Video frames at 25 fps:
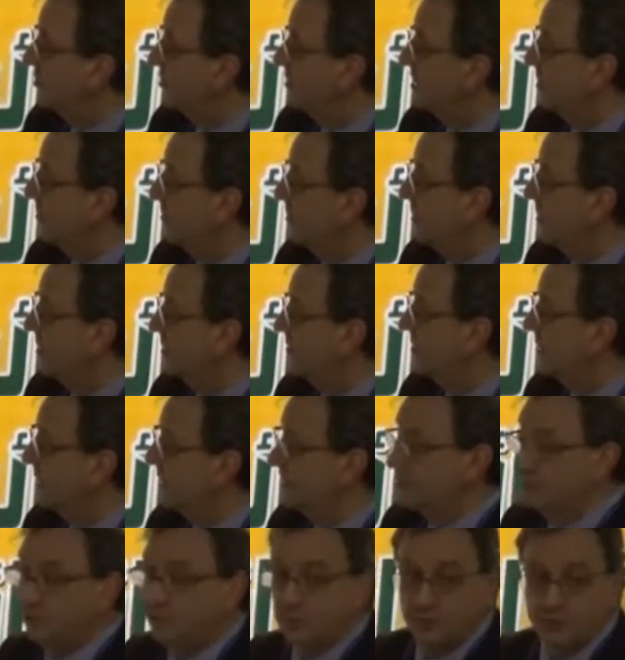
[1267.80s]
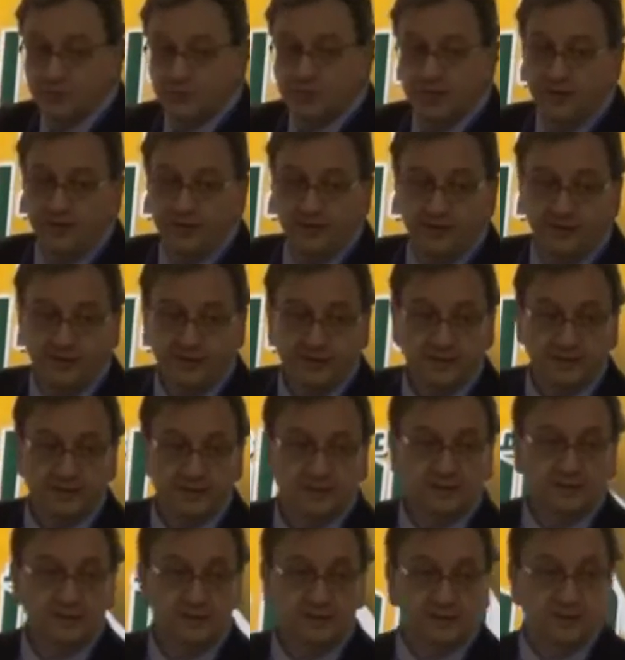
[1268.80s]
glabrata and cruzii
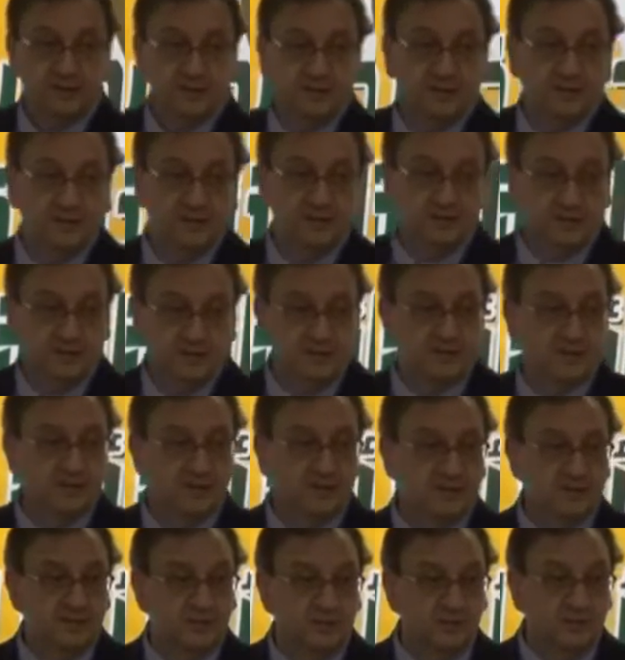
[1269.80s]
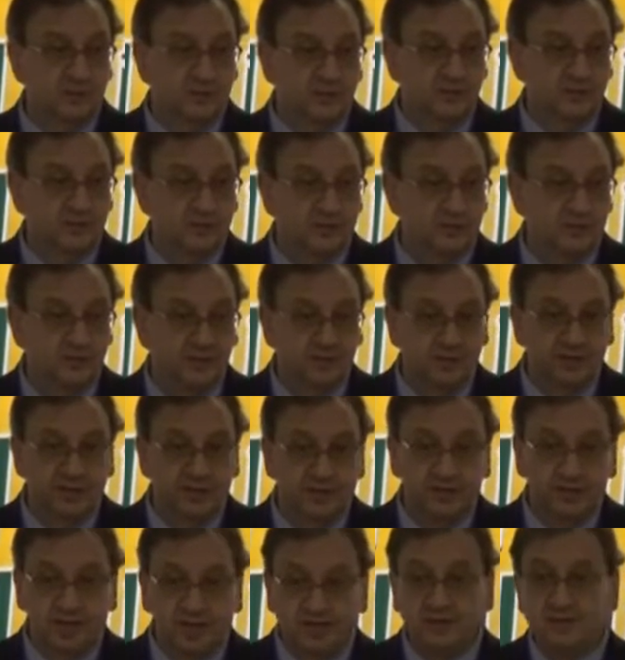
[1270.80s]
that are the resistant ones.
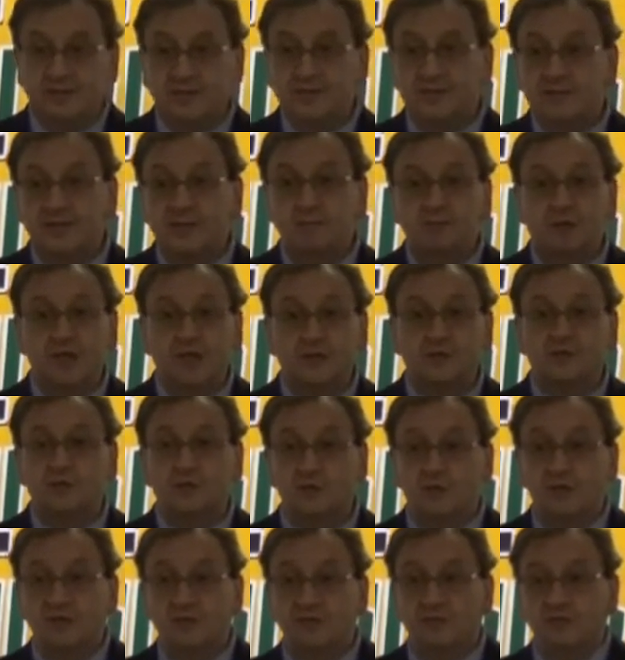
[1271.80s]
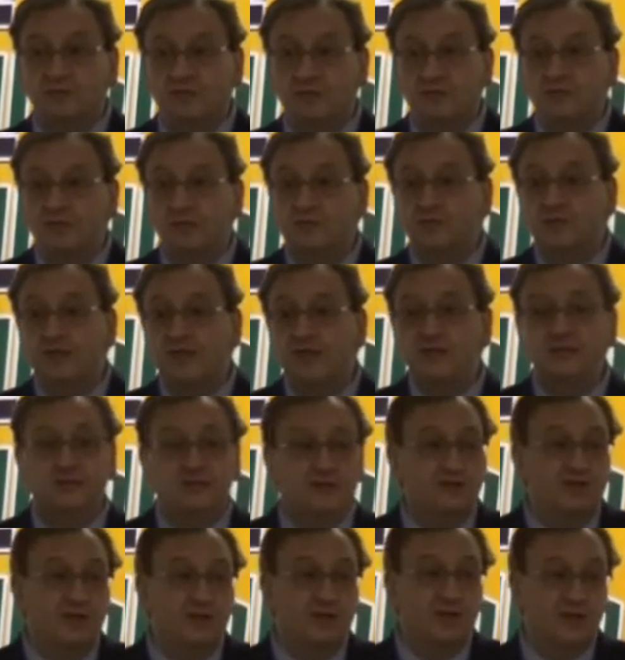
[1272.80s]
And this applies to everything, even
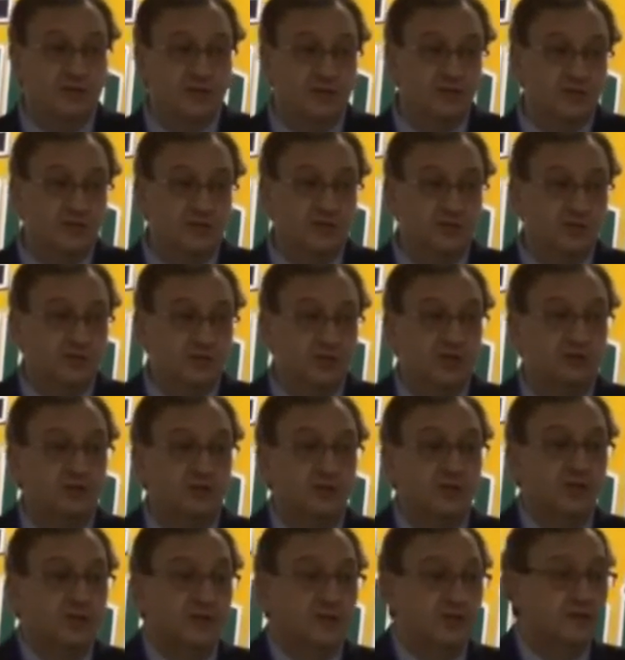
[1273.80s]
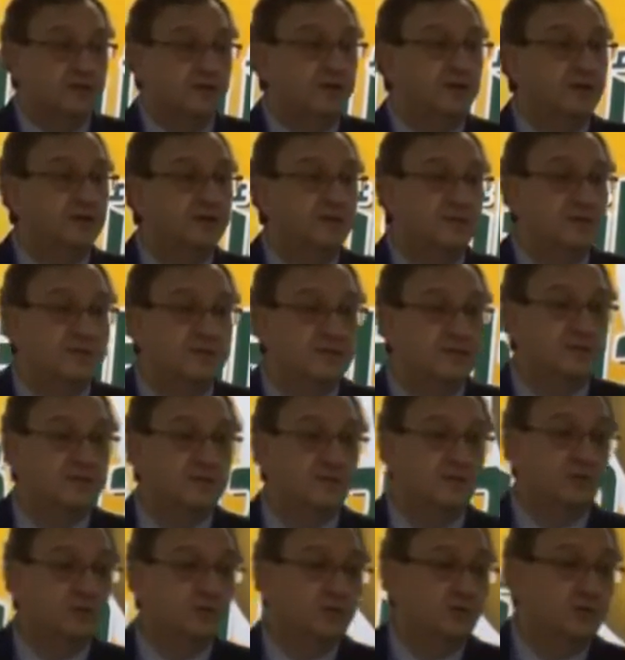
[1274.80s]
antiviral agents. Now, there are
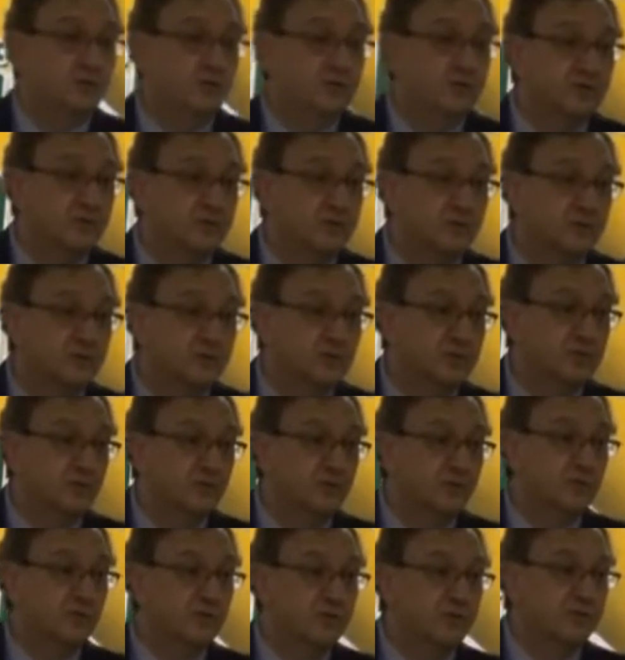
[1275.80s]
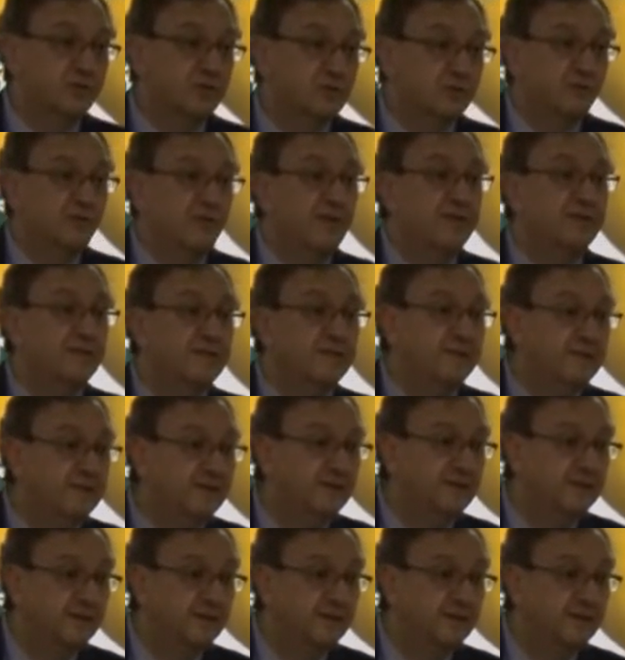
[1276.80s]
resistant organisms to Sovaldi.